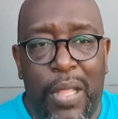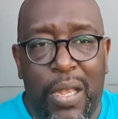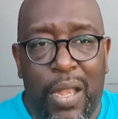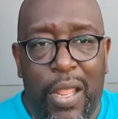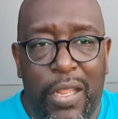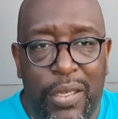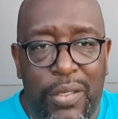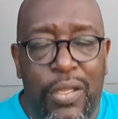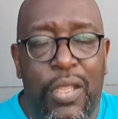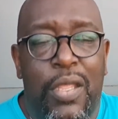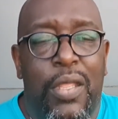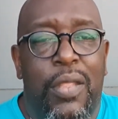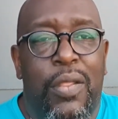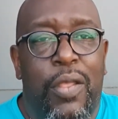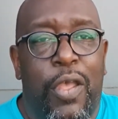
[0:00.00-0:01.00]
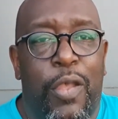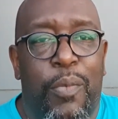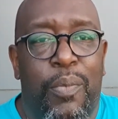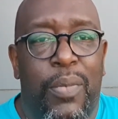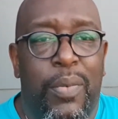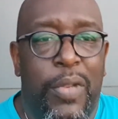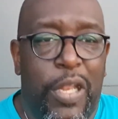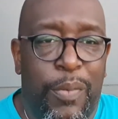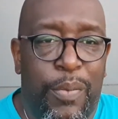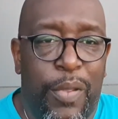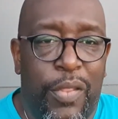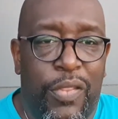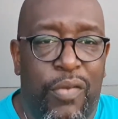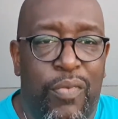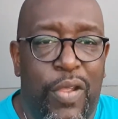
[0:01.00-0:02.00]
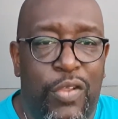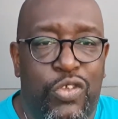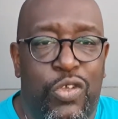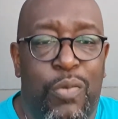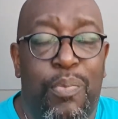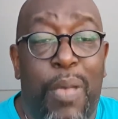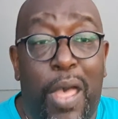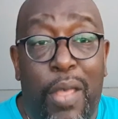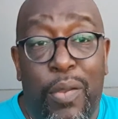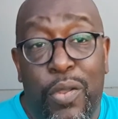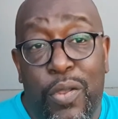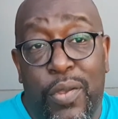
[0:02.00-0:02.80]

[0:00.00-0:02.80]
aligned when this person around you, but